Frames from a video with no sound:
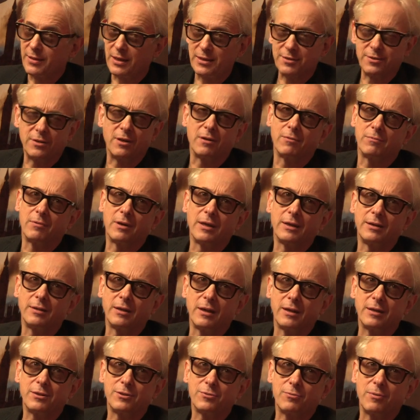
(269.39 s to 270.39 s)
That's not
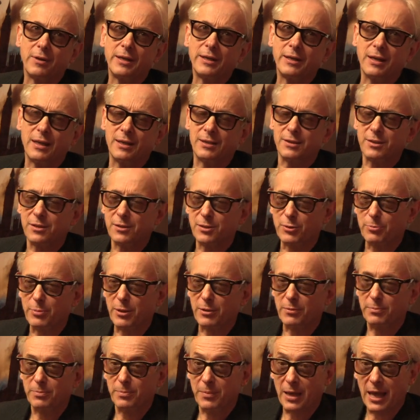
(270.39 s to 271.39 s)
Raindance. Raindance is
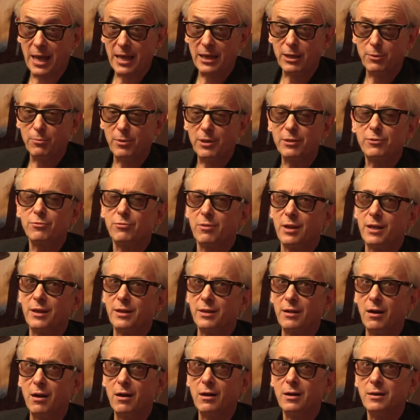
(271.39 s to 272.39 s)
about anyone
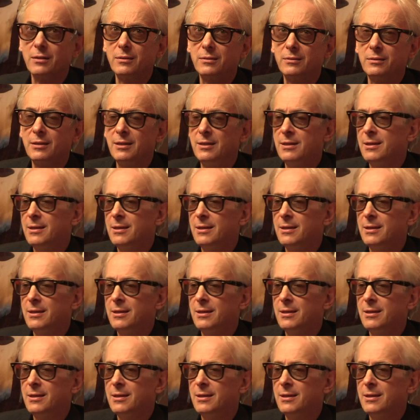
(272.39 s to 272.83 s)
creating art,